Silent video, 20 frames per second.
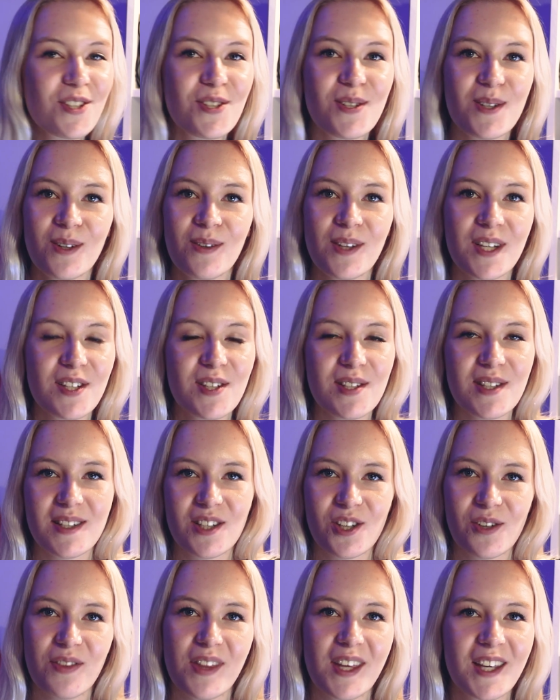do these
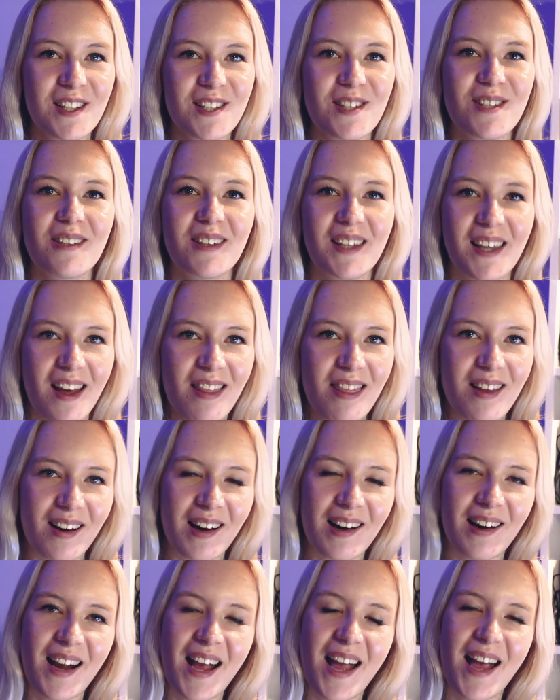things
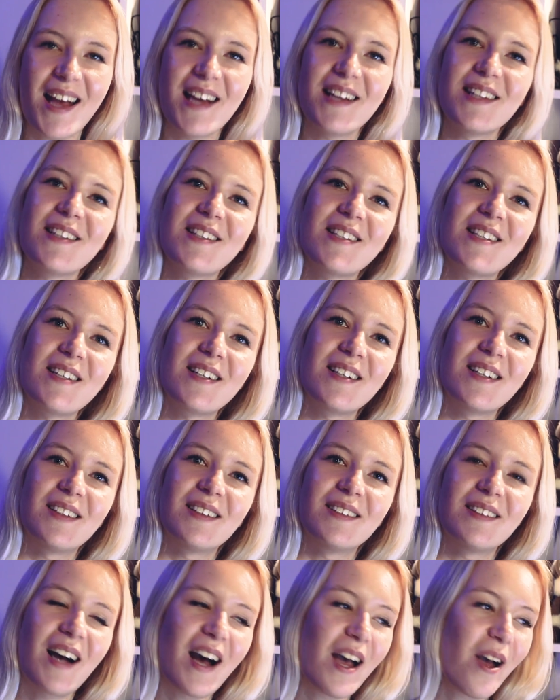together, and
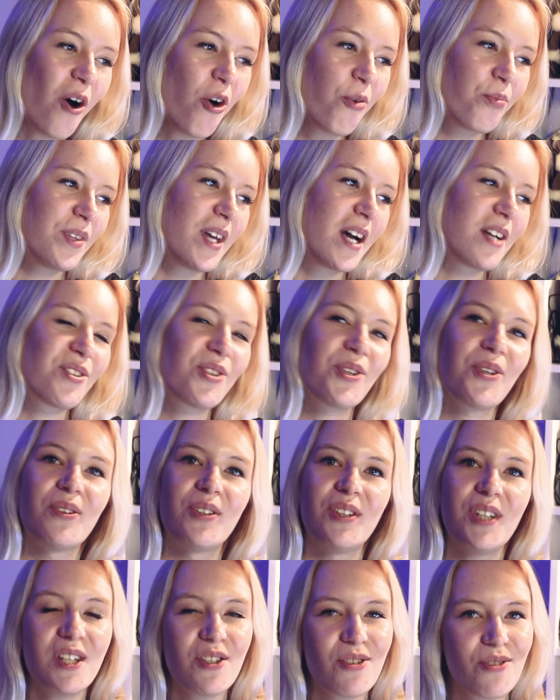I hope that
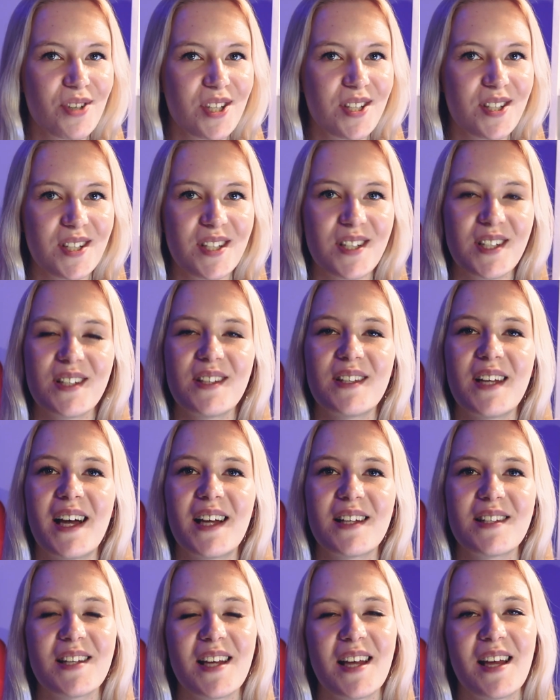you're interested in
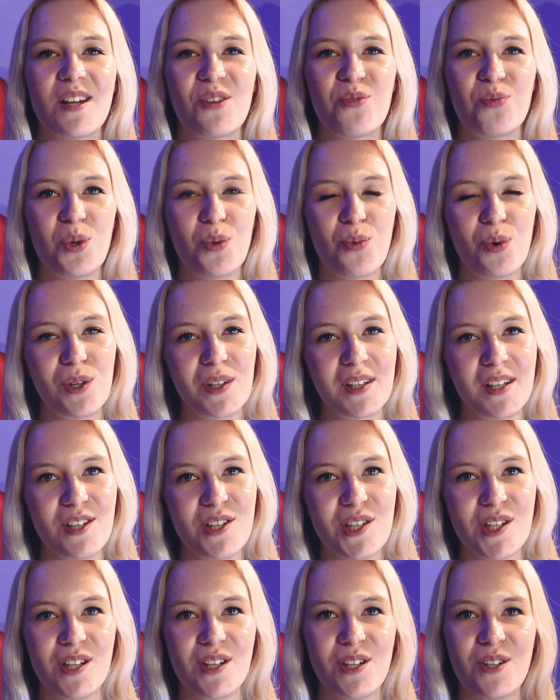that, and we will
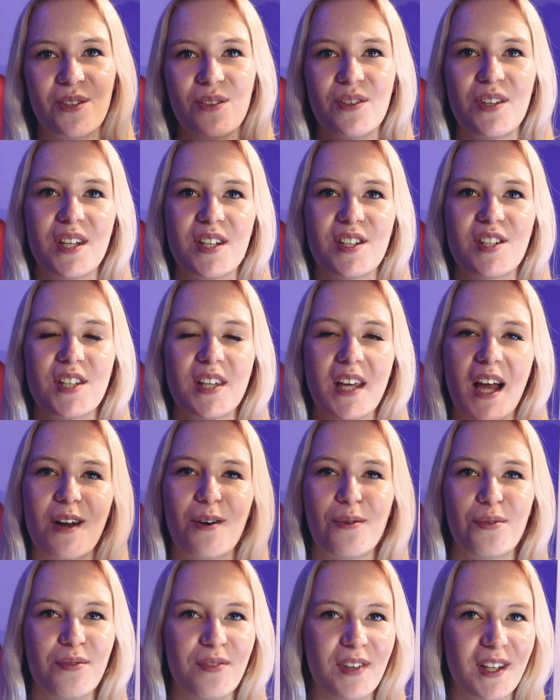continue these
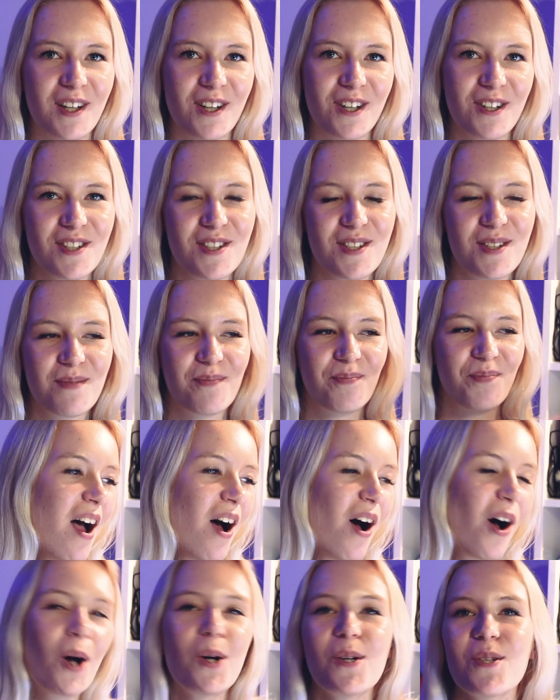kind of videos.
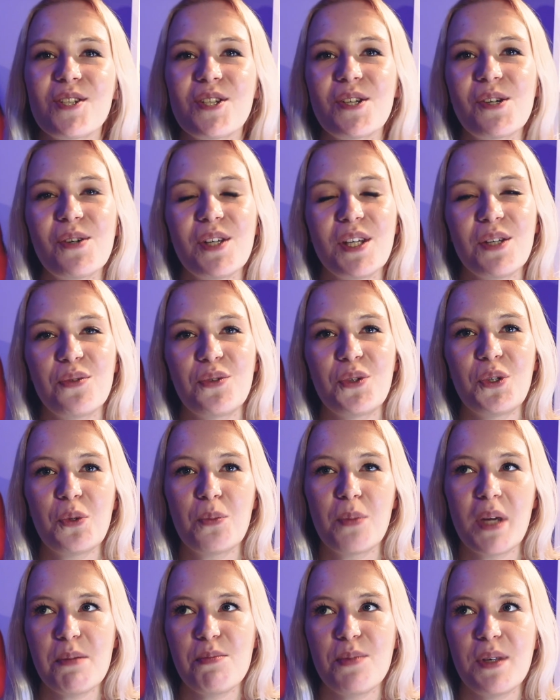Also, if you
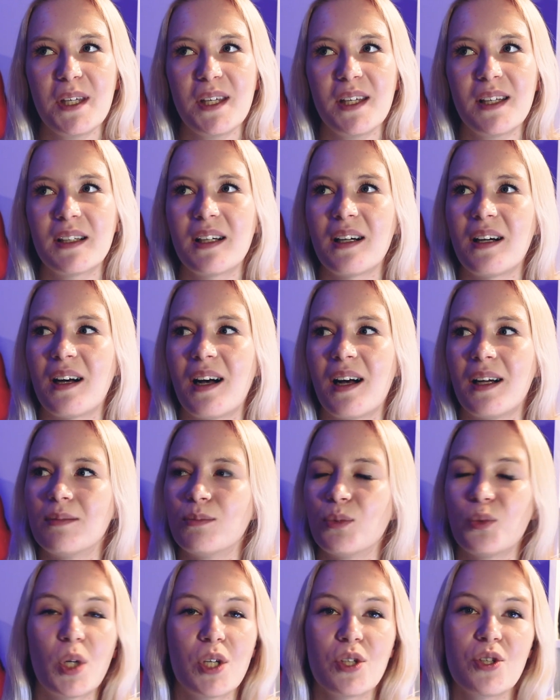maybe
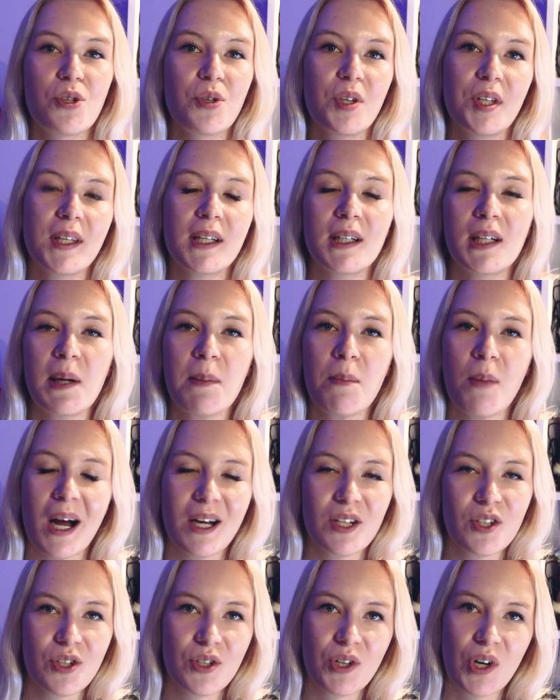want to hear
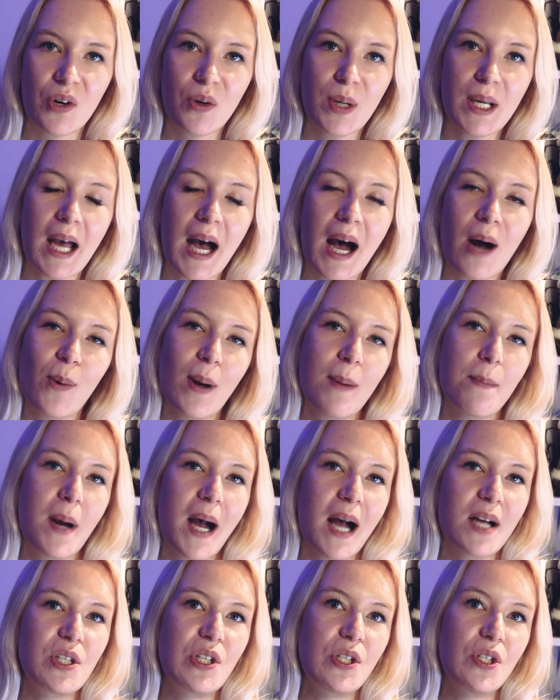my story, how I
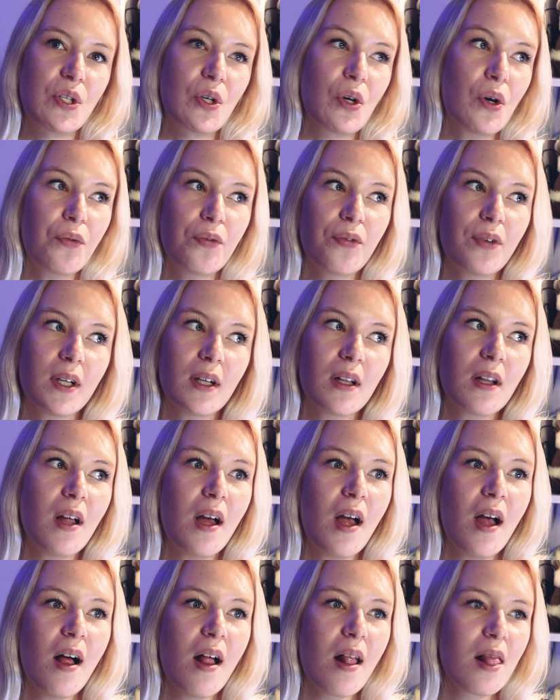passed TOEFL,